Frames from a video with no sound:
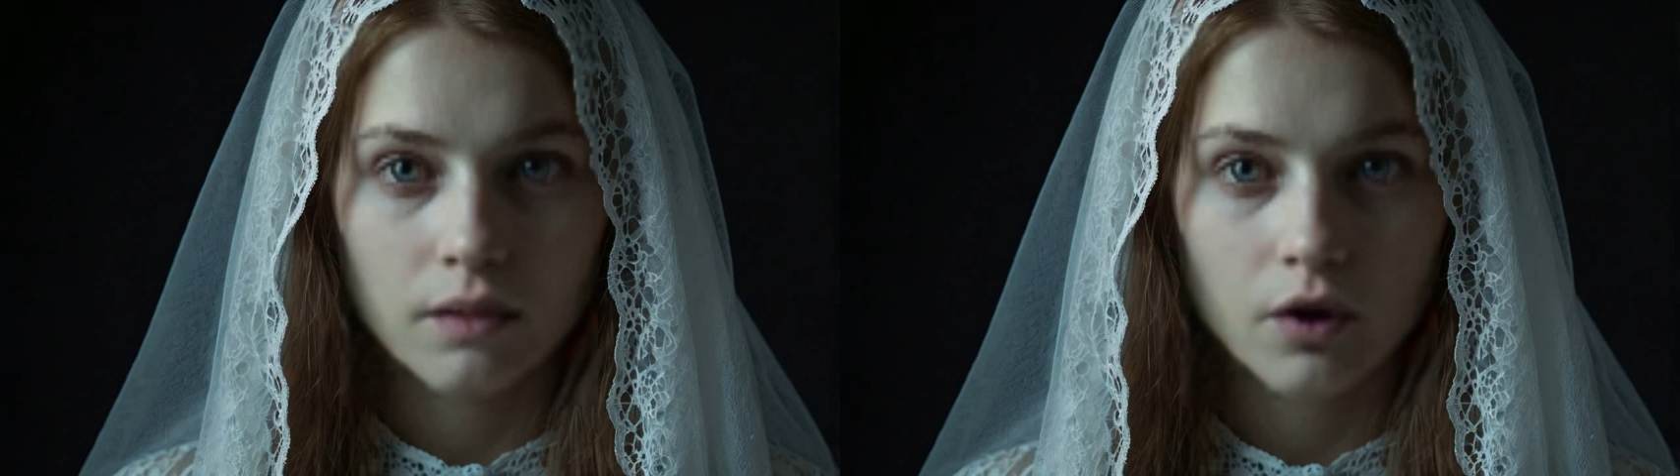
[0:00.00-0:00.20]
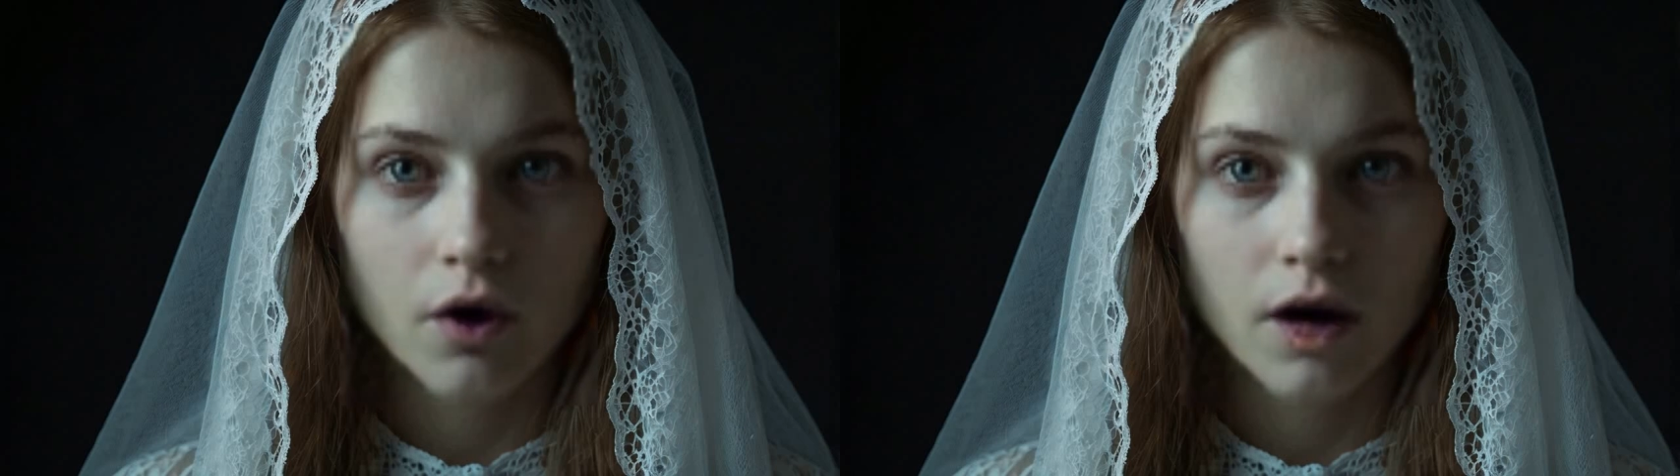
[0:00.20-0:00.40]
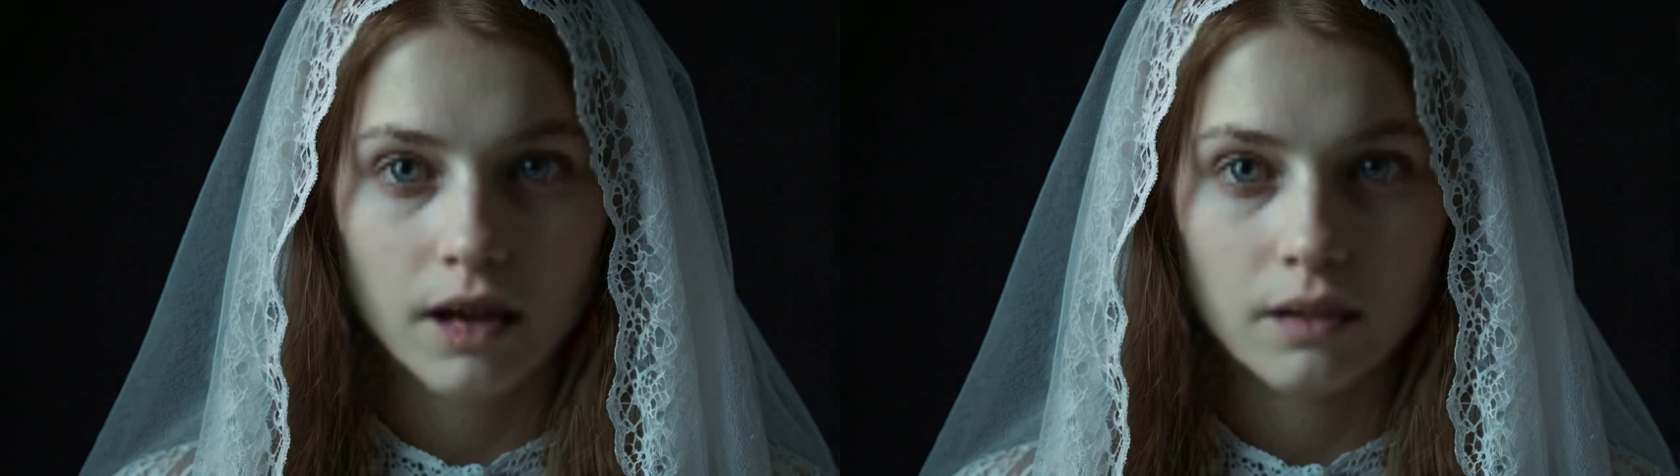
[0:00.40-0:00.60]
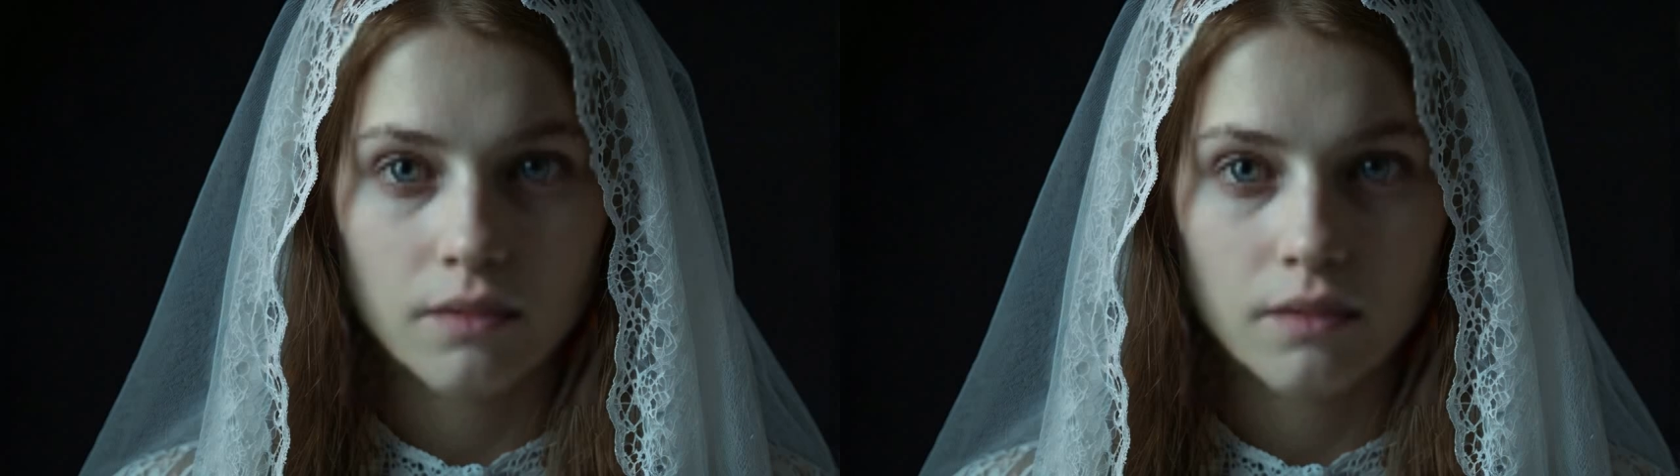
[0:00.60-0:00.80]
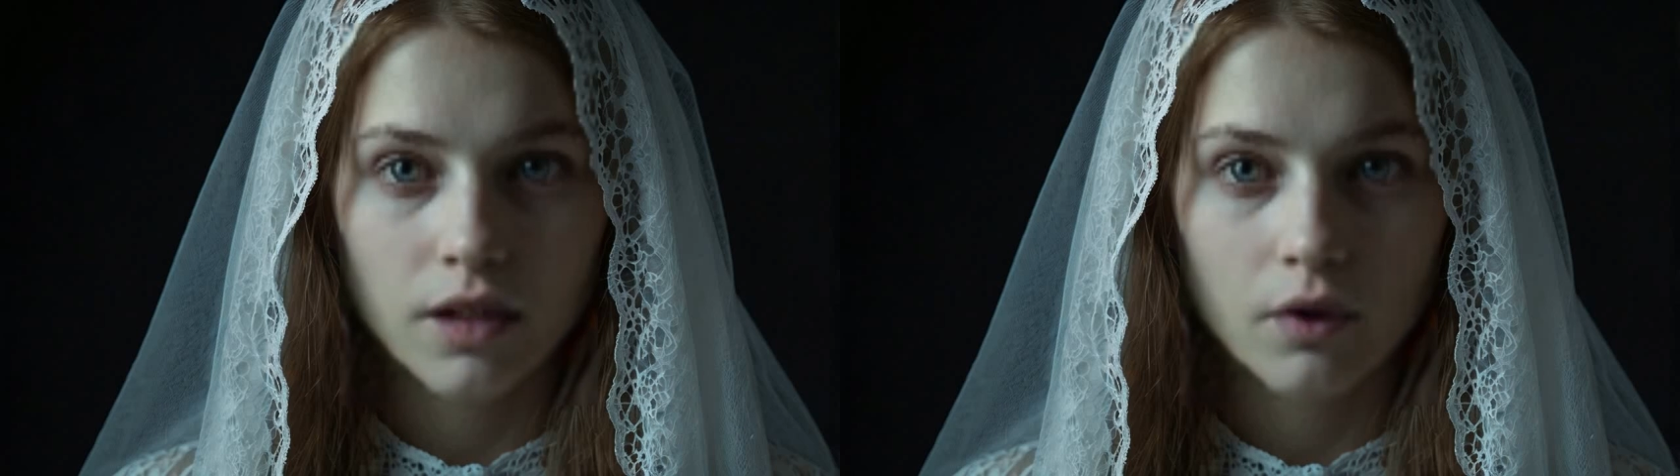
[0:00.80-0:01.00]
clawing,
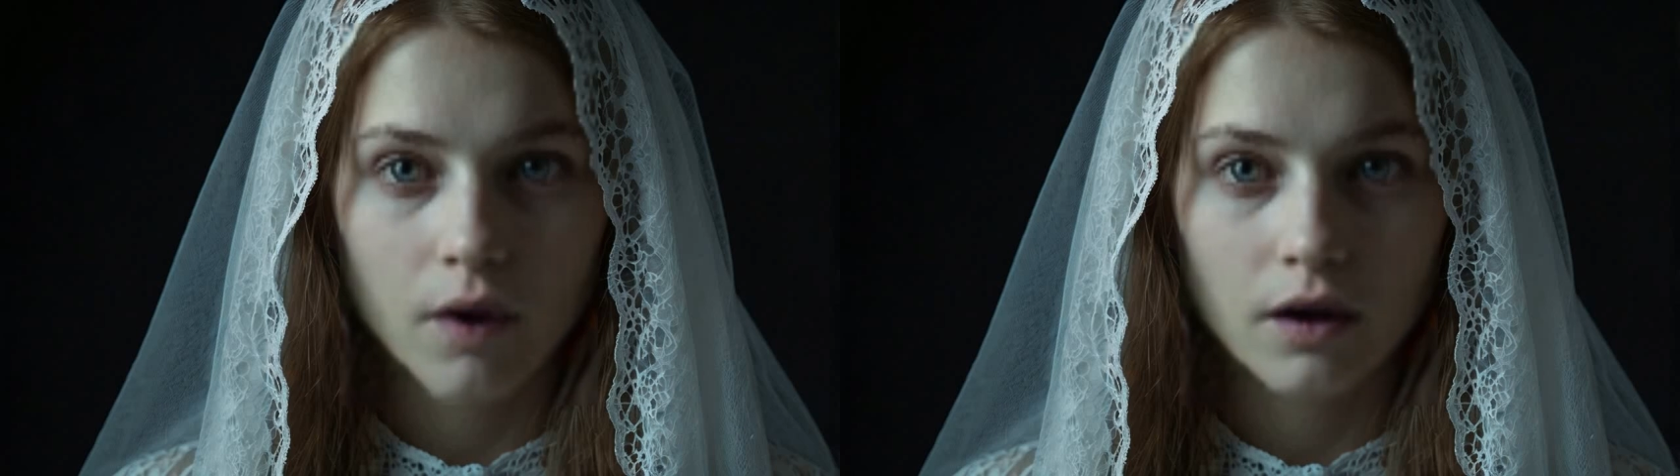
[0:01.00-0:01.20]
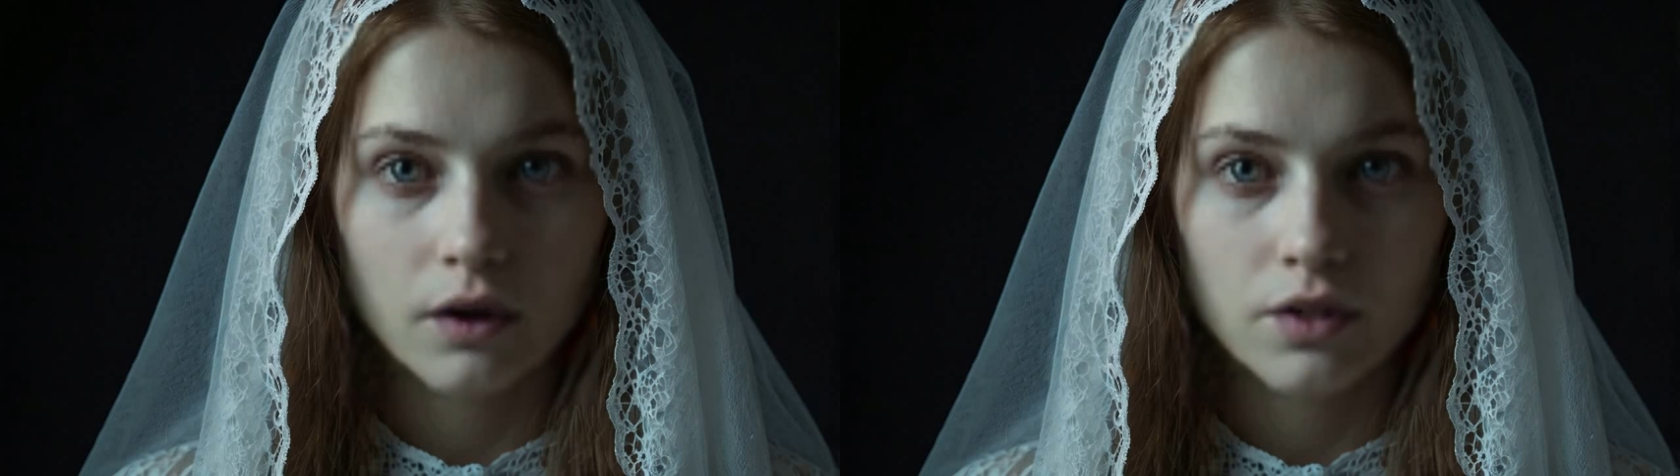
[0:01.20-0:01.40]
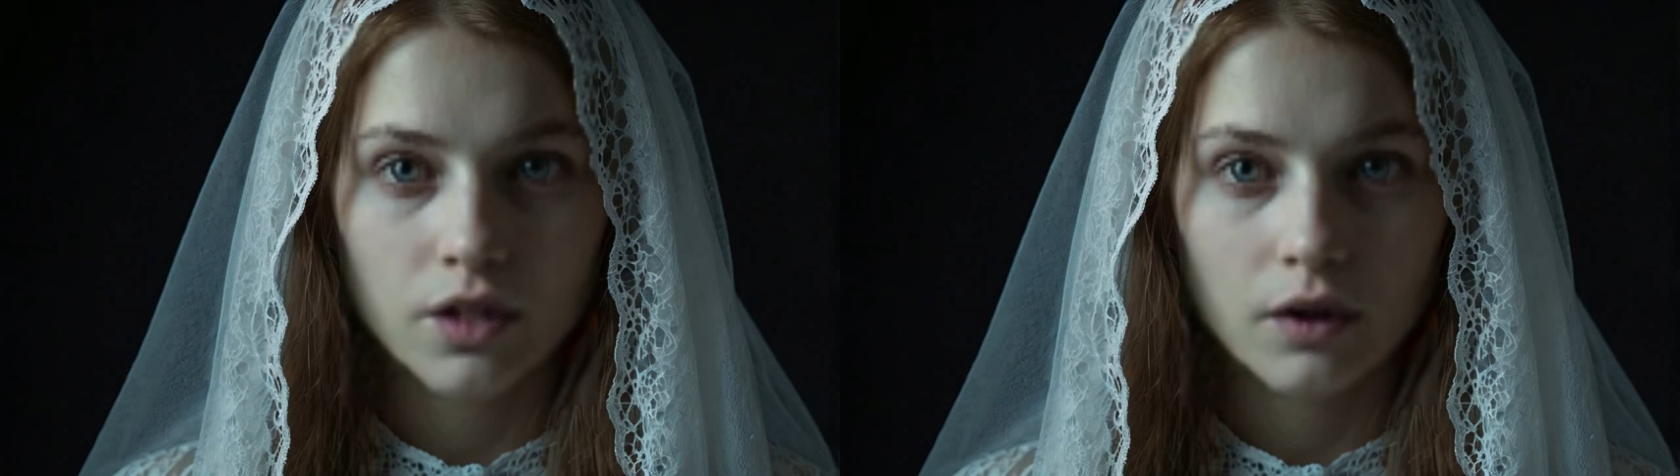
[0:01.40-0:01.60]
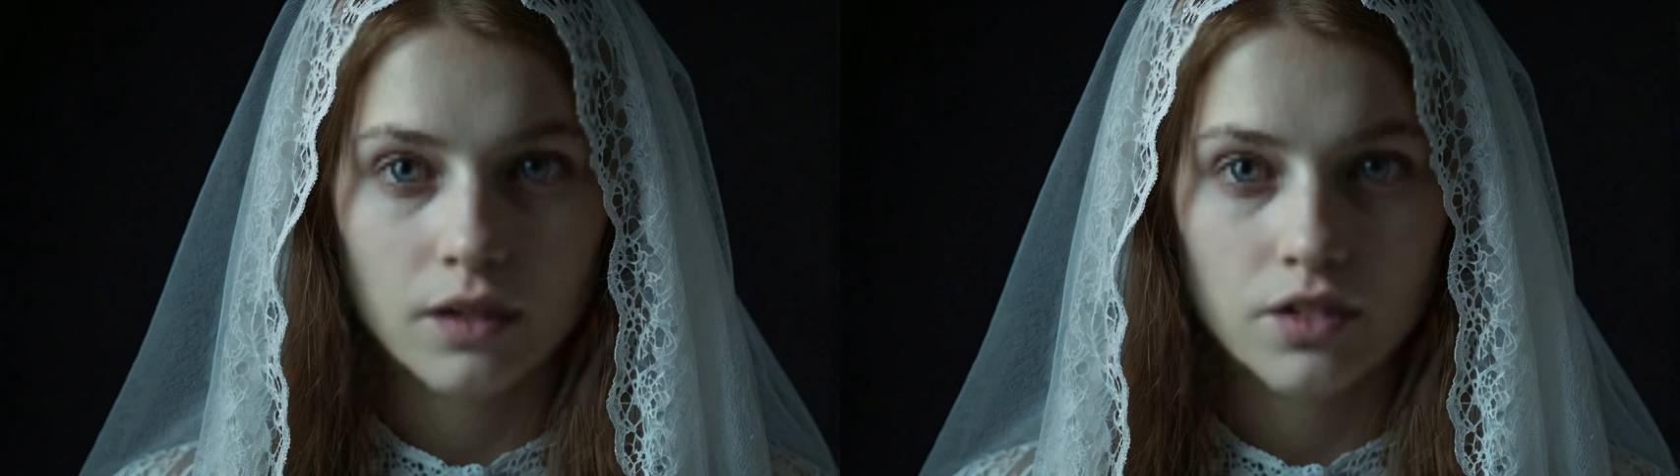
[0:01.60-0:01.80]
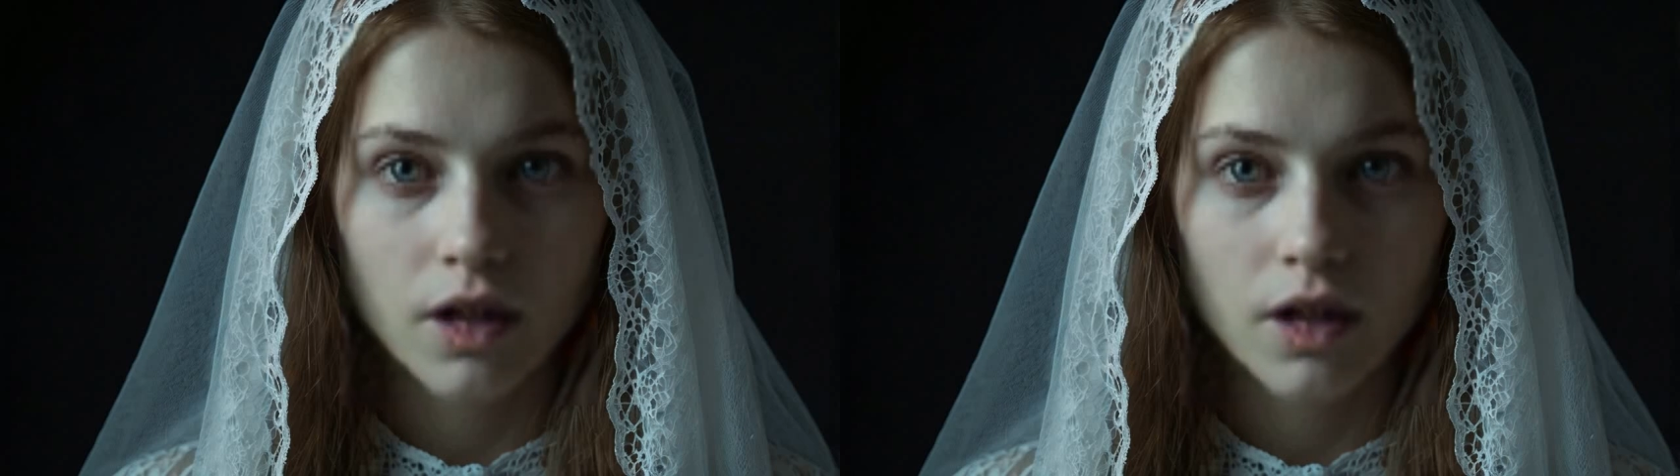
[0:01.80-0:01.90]
their hollow sockets